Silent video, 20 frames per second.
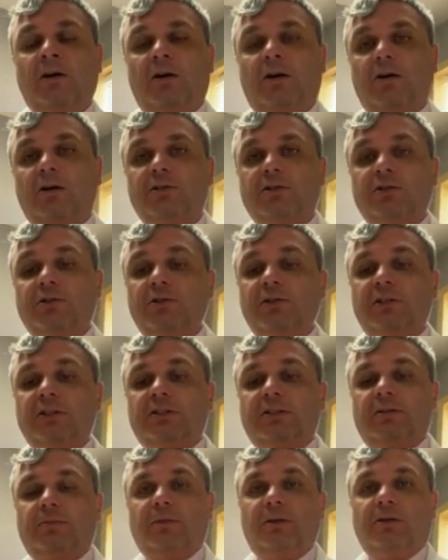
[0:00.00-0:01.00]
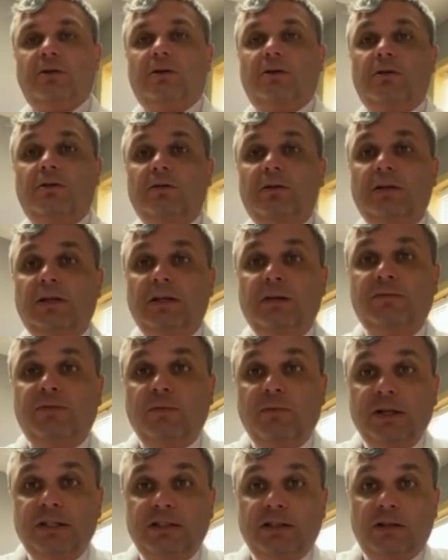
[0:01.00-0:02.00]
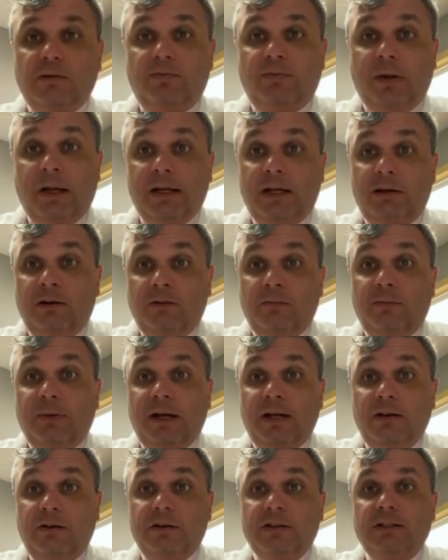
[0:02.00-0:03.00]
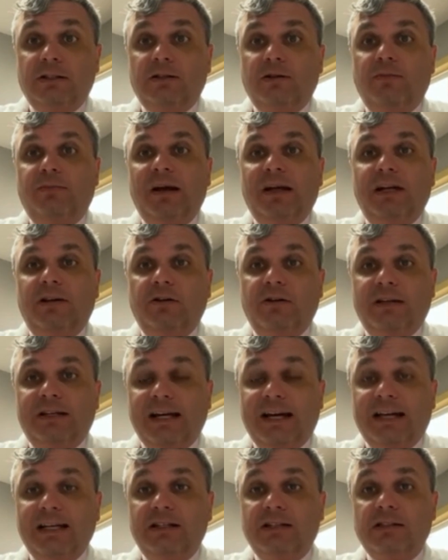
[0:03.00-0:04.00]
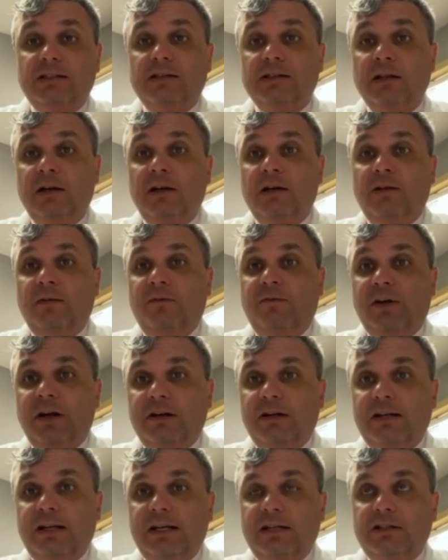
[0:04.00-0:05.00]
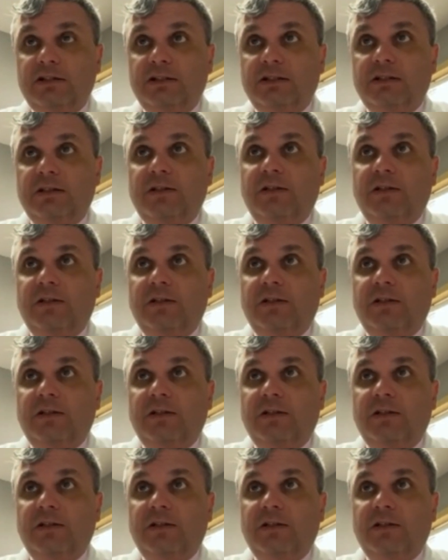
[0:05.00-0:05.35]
Also, you get something called inflammation of the pancreas or pancreatitis, very dangerous.